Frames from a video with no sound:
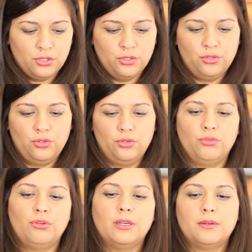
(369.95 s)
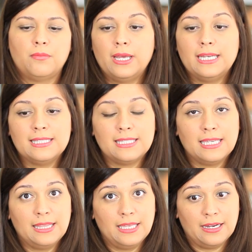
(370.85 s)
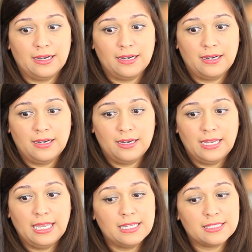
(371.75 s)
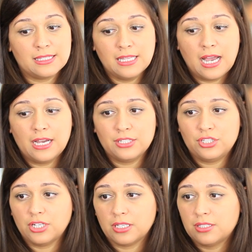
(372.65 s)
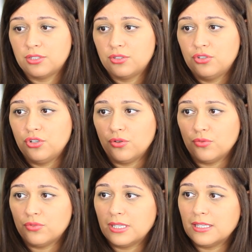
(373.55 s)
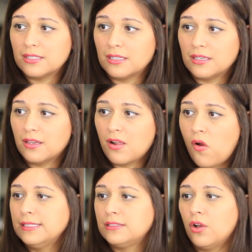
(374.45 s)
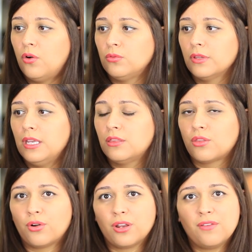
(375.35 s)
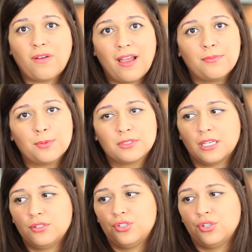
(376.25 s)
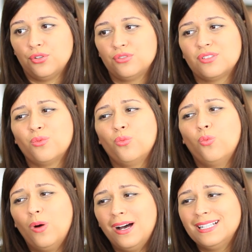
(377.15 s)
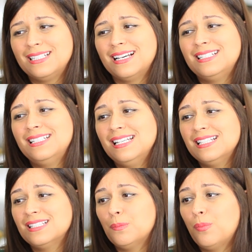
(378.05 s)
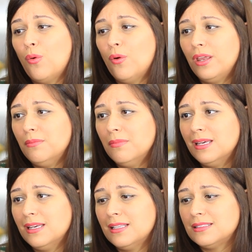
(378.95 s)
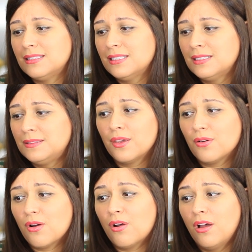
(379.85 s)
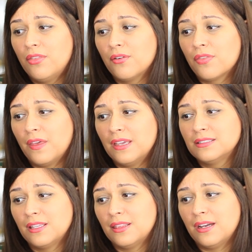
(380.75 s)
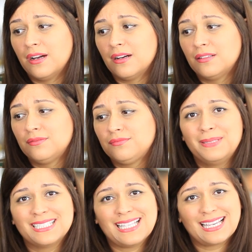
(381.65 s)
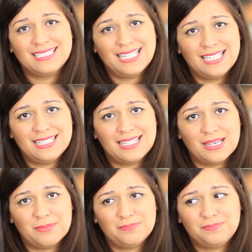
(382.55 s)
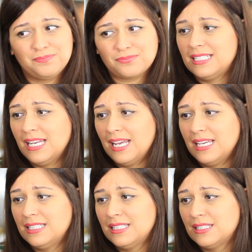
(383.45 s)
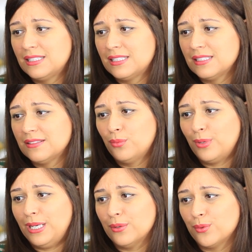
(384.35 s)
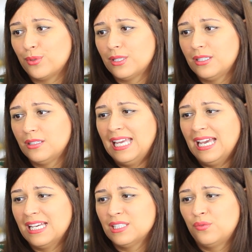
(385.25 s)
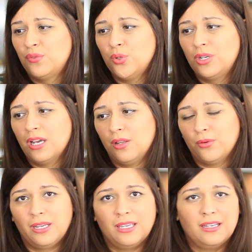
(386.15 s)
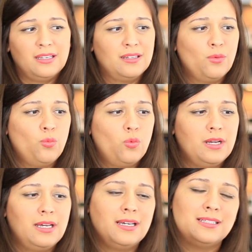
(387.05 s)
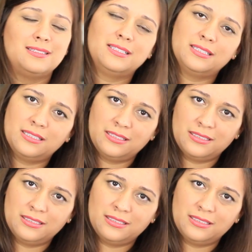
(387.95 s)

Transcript: Dude, what is in there? It is not just juice, is it? It's only 35% juice. What a disappointment. There are other things in there because I can taste them. It tastes weird. It has food coloring in it. What?